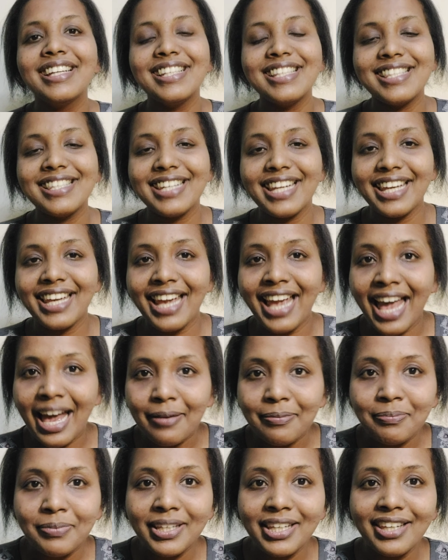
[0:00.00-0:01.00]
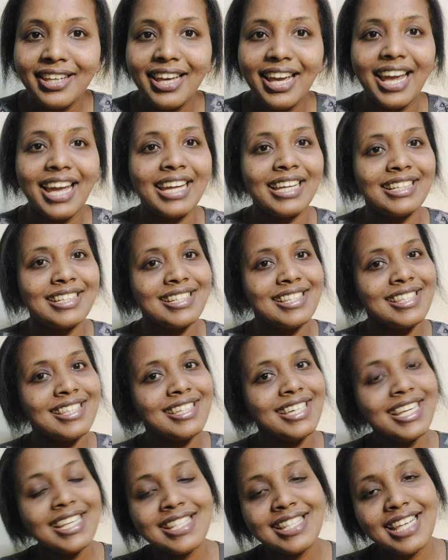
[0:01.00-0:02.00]
stay happy and
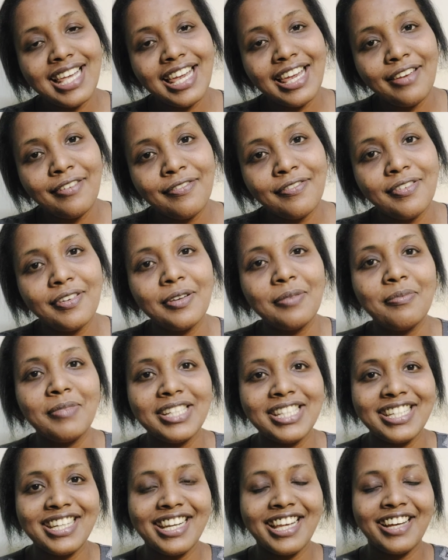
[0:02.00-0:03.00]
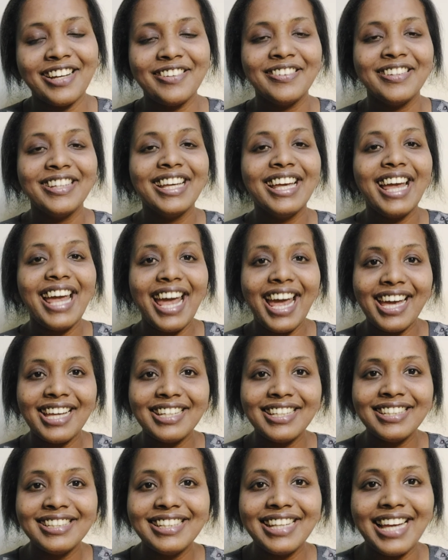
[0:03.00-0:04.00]
stay safe. Much love, Hannah,